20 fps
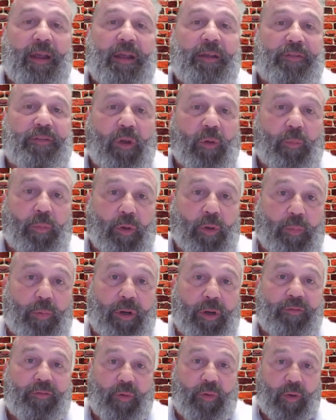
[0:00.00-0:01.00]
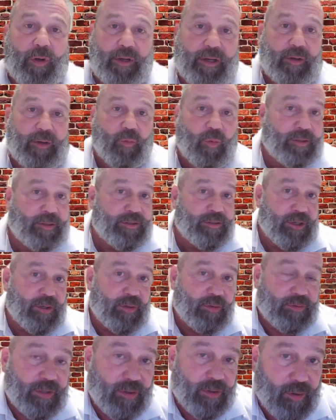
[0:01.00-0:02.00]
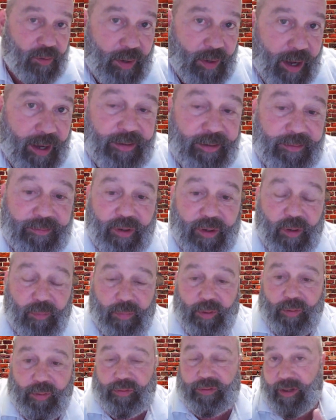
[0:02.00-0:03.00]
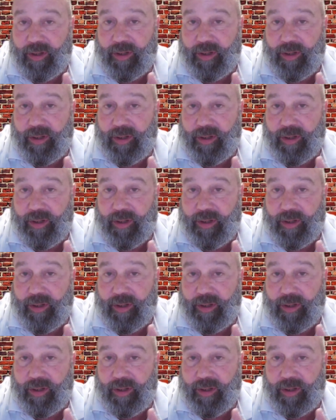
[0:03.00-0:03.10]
So Blueprint 4D 1009 is our booth.